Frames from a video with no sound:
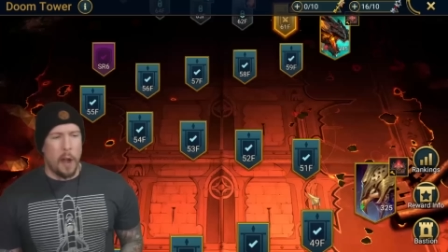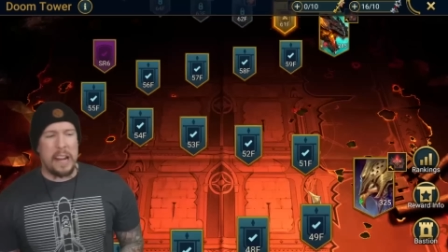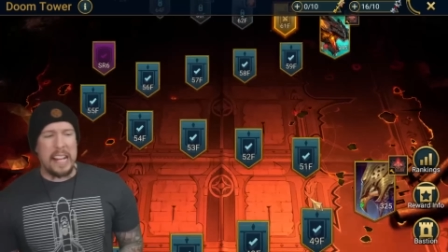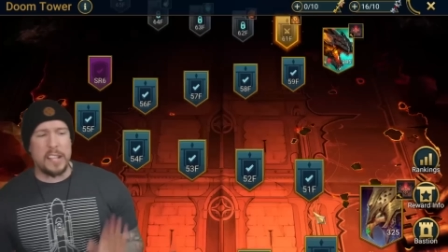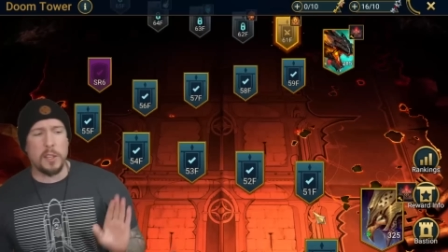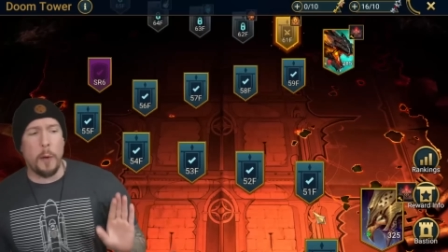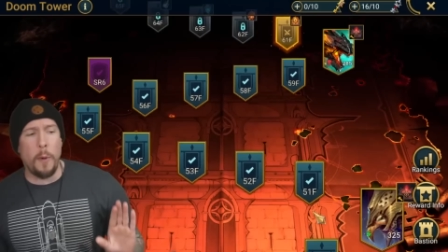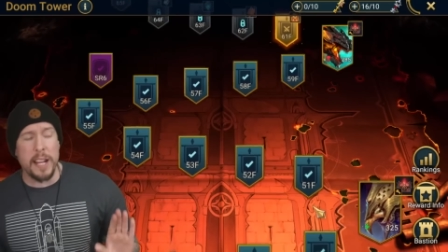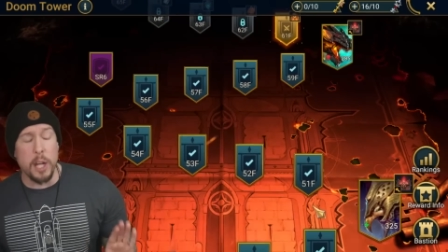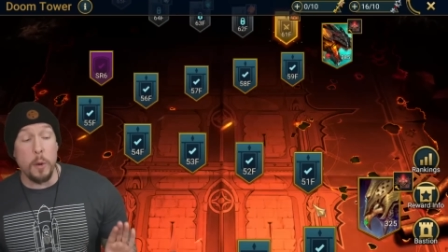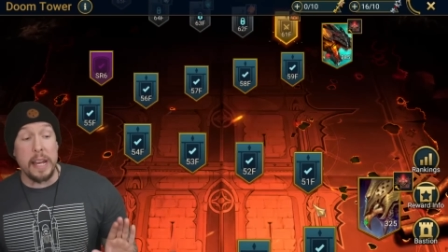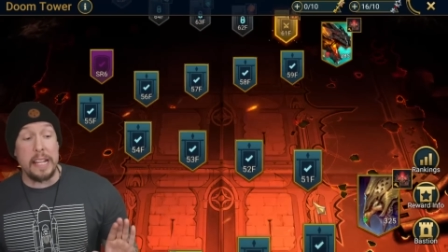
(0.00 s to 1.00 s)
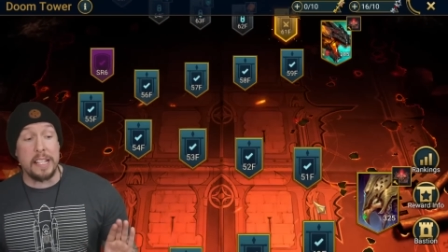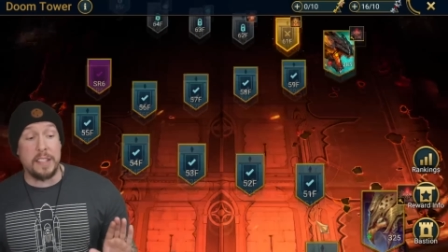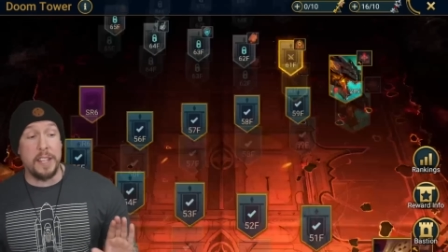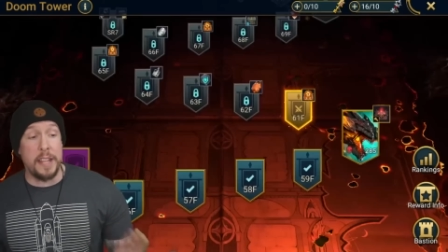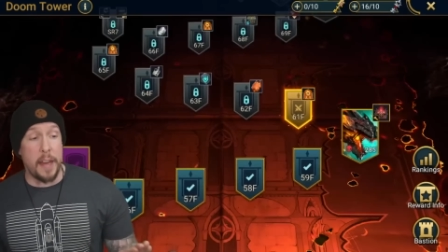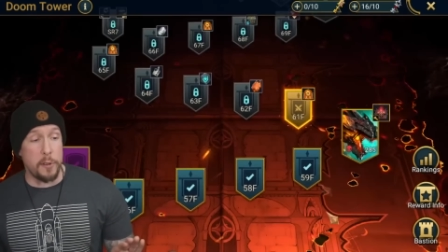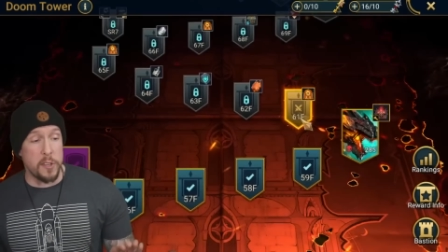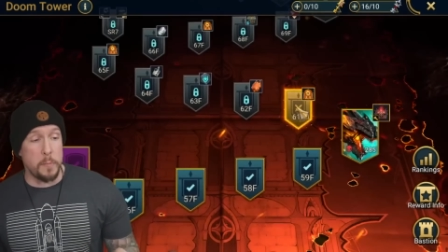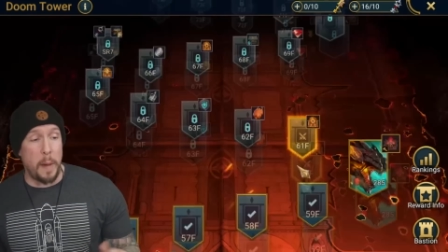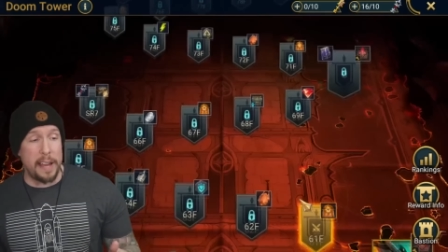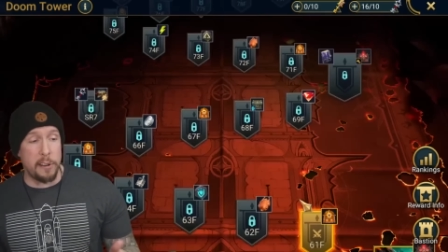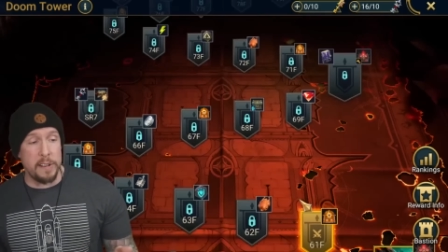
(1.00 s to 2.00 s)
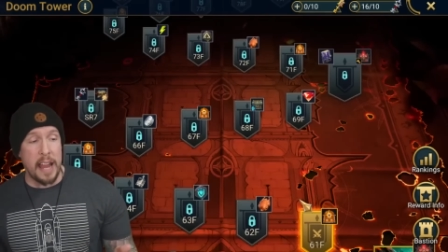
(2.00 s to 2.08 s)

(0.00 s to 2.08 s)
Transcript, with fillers: All right, guys, so I want to go against the Nether Spider.